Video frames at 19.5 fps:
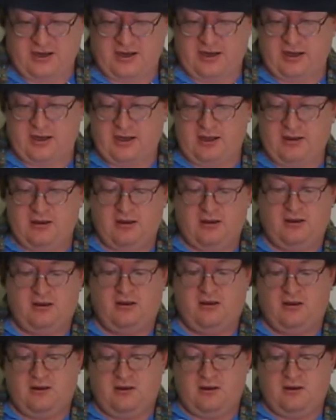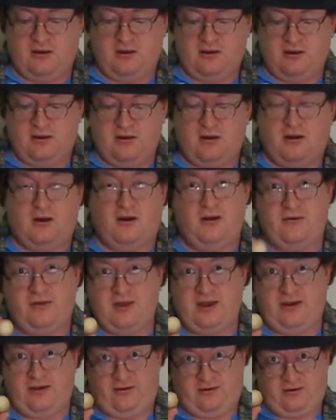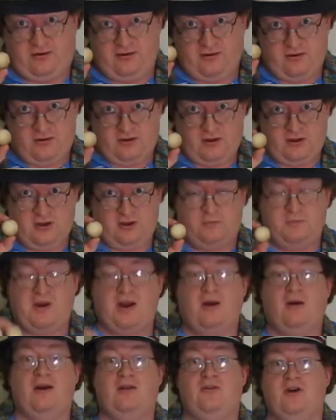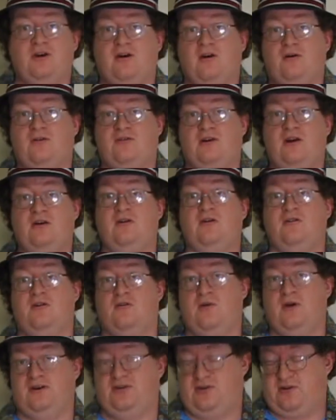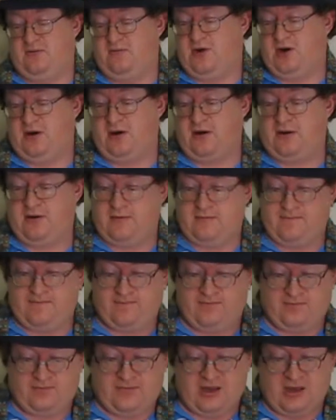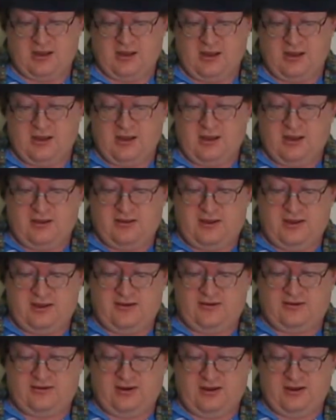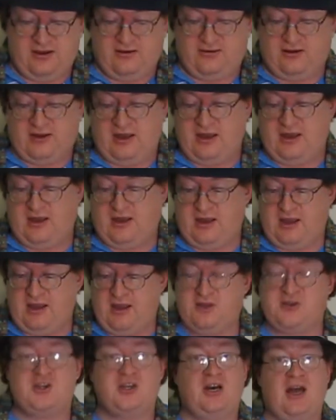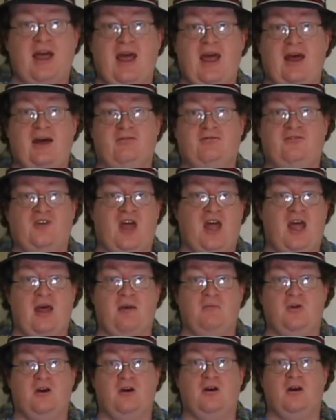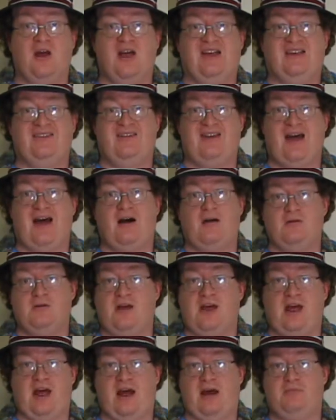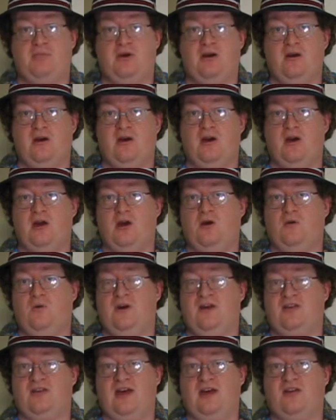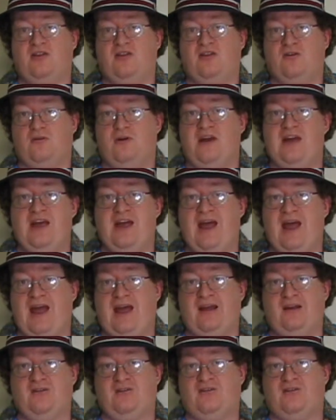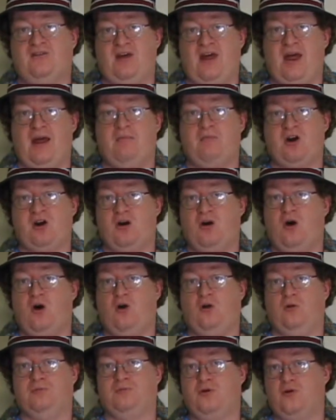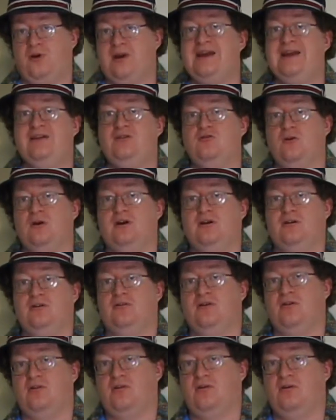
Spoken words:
putty on this, the little period that goes under the question mark. This is a 1.5 inch diameter dowel cap with a 3/8 diameter hole pre-drilled